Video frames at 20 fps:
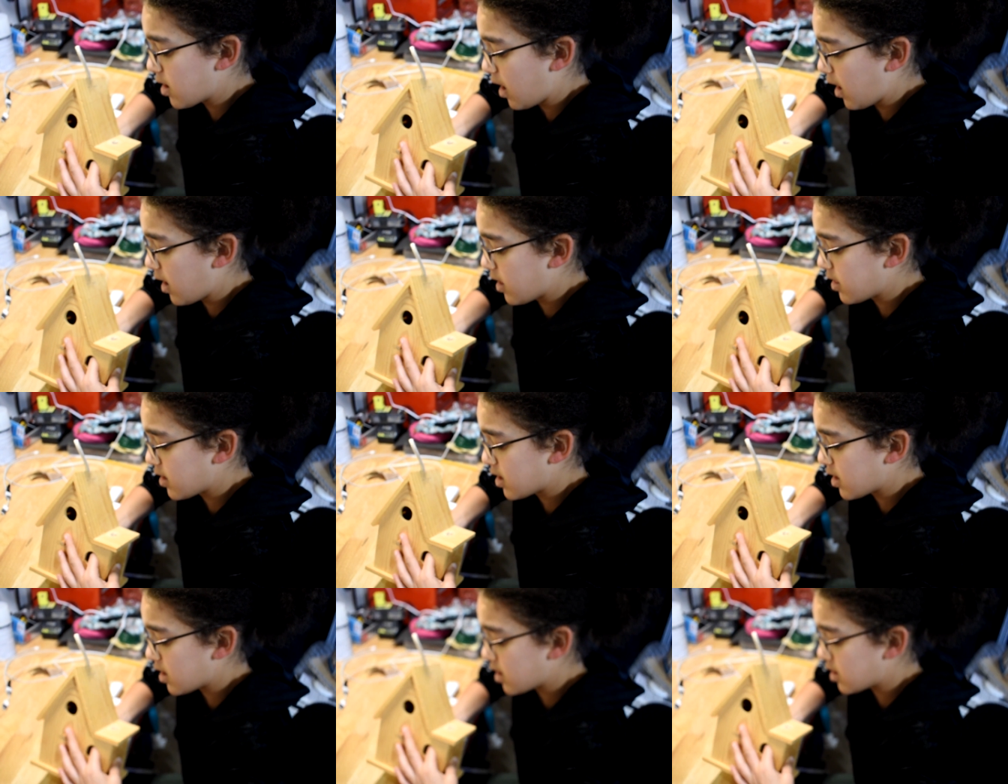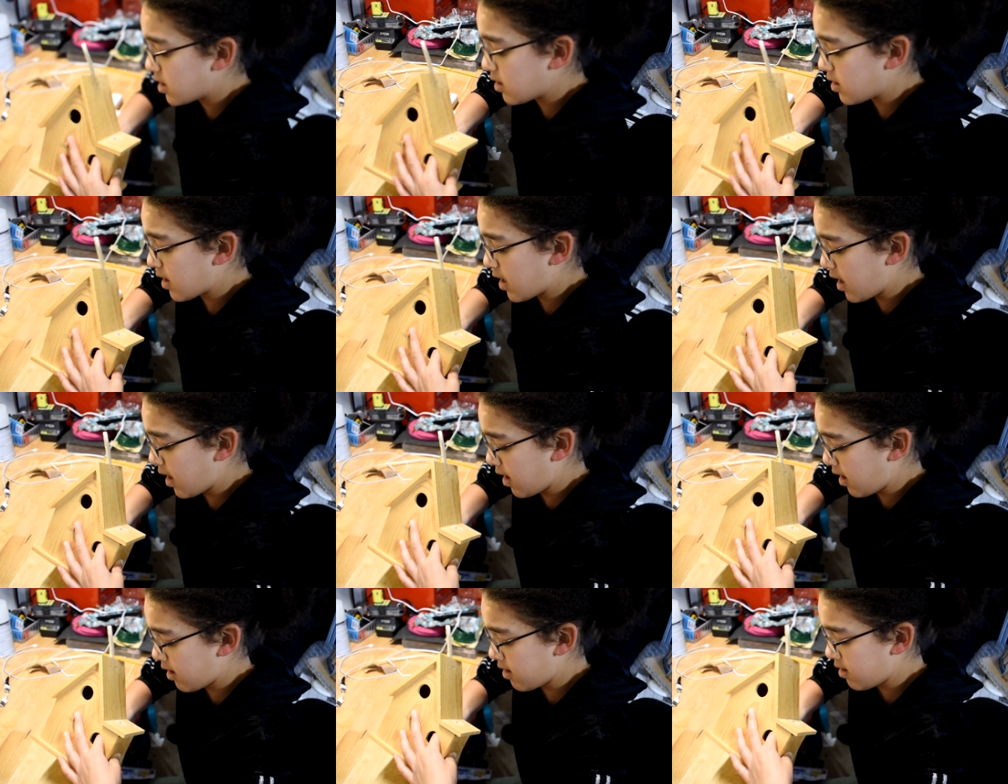I think I'll do
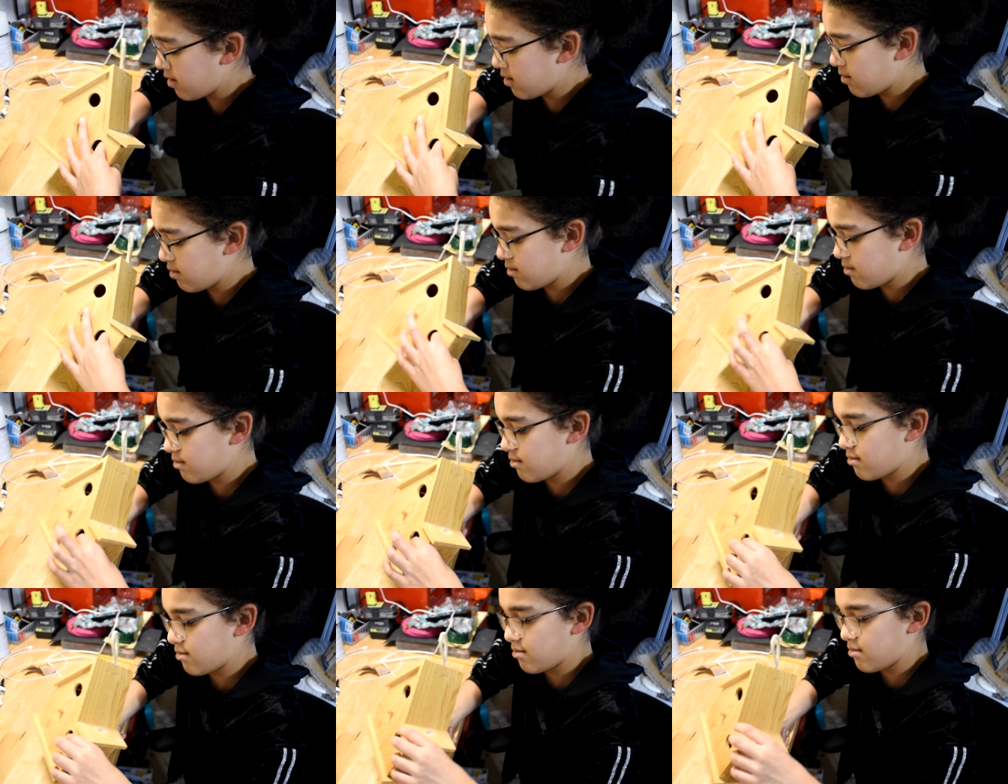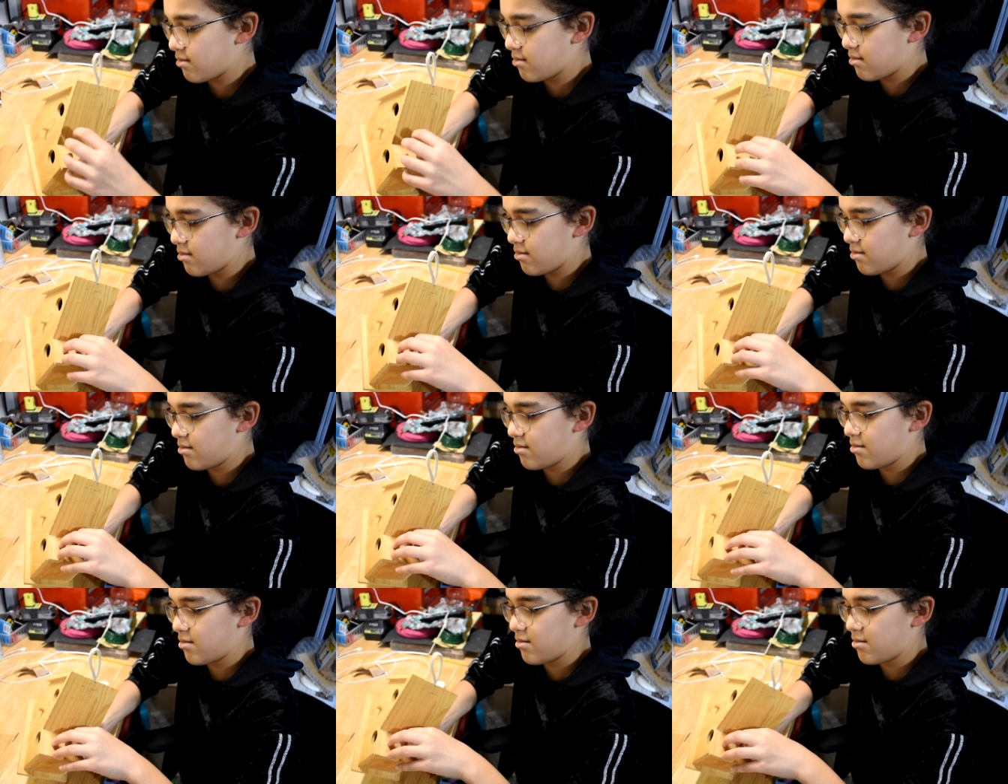that. Alright, why don't you do
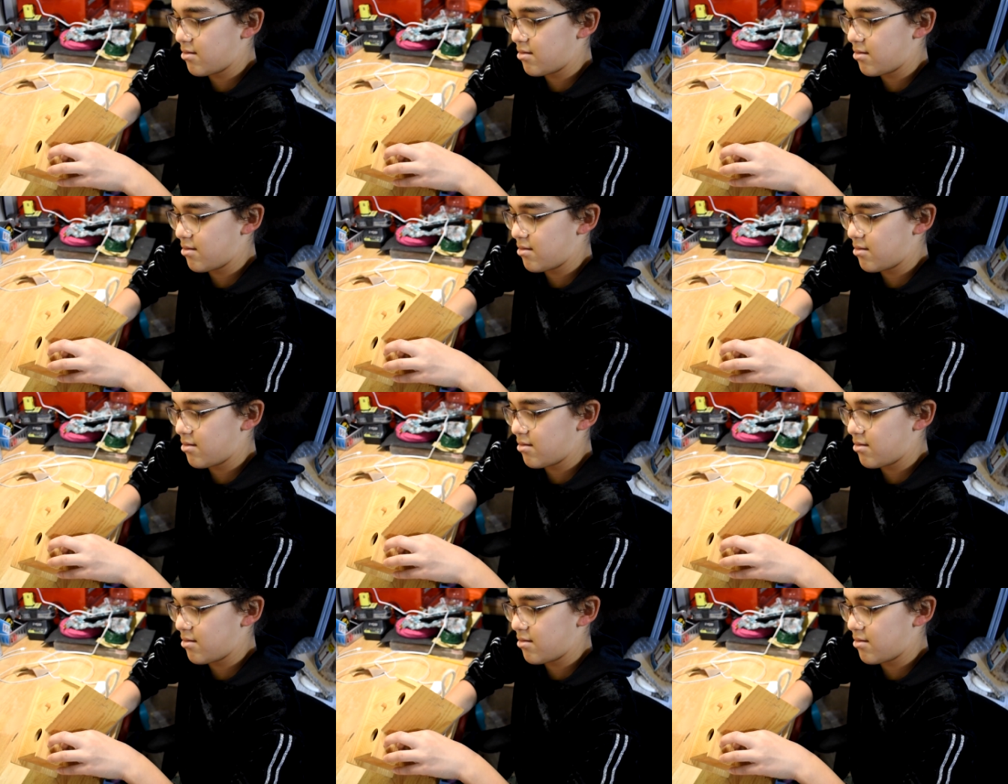that?